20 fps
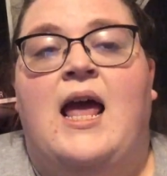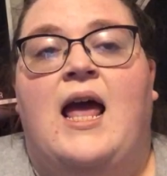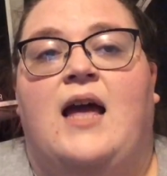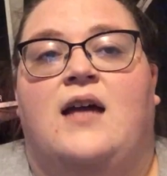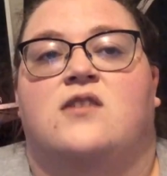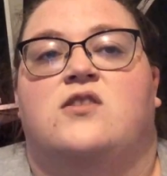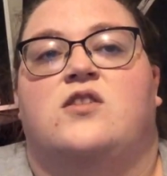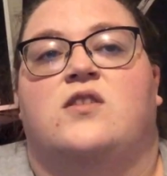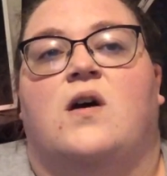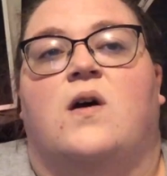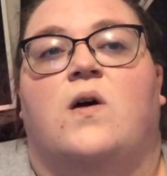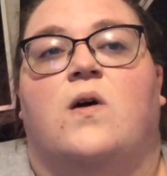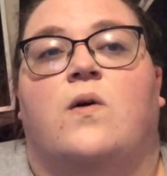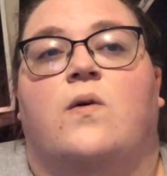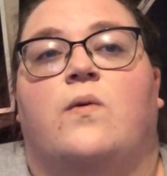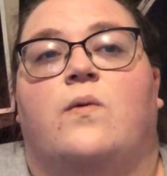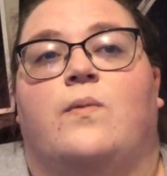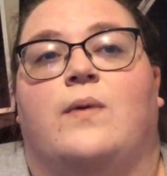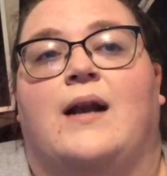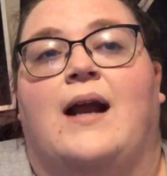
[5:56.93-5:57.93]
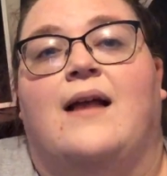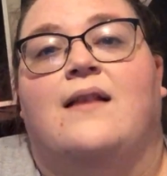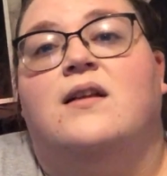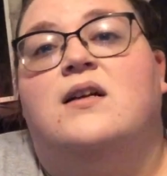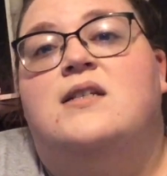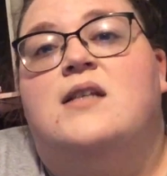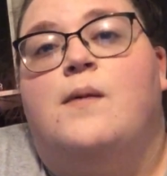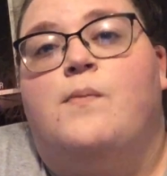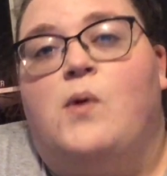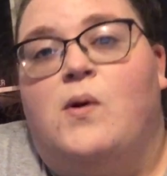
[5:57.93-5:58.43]
And so when I
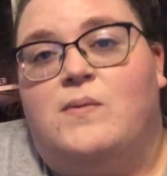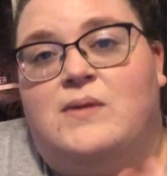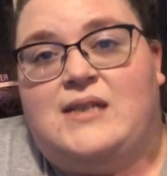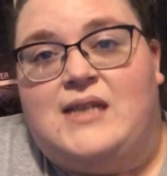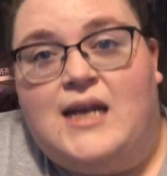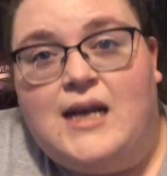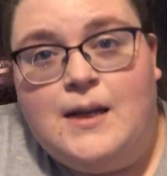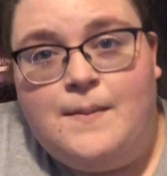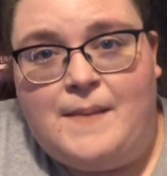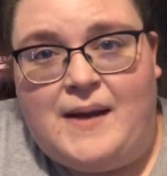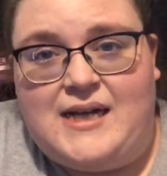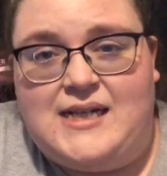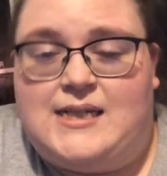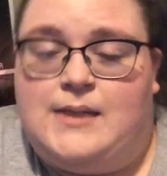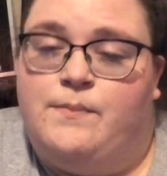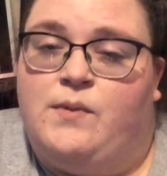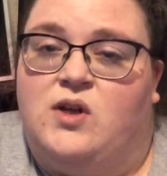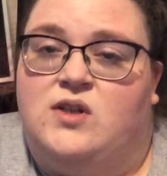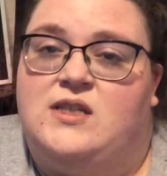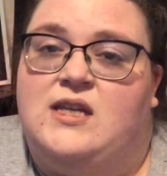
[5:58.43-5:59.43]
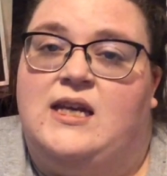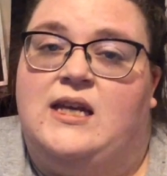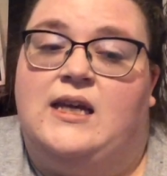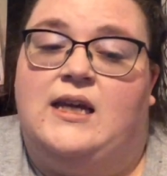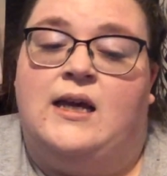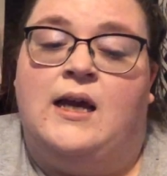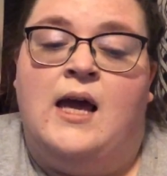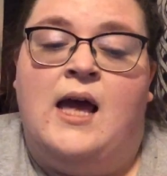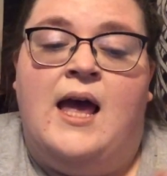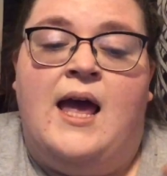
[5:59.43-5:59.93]
looked up what was in a medicine ball
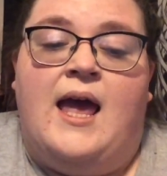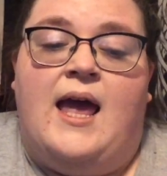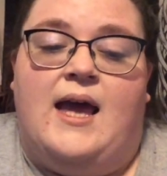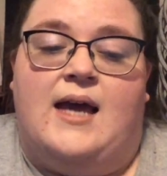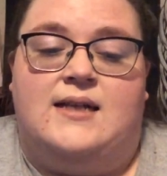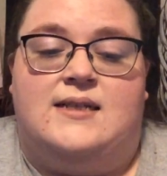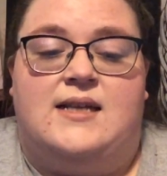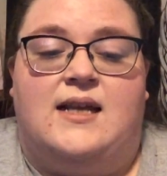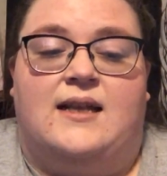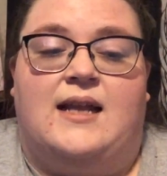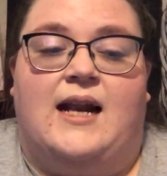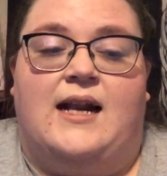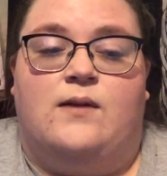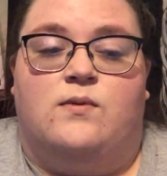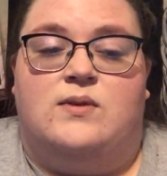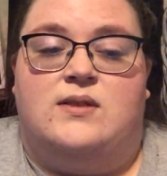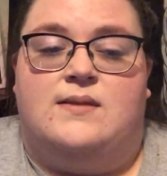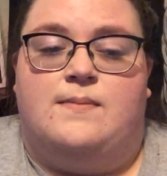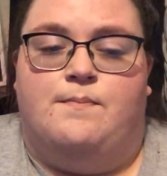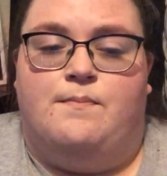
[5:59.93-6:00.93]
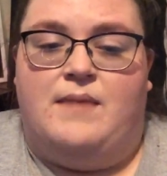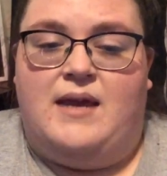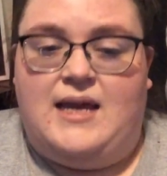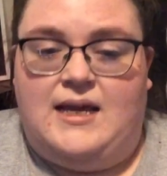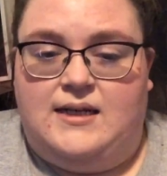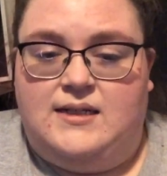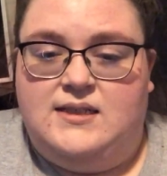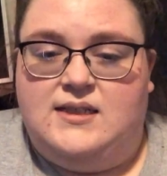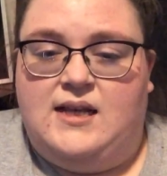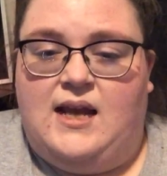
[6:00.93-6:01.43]
tea, it said that it was
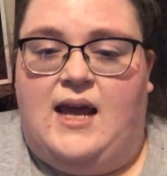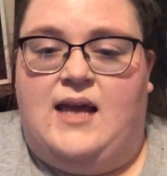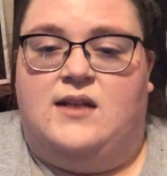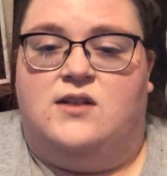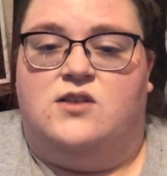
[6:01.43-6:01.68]
mint, and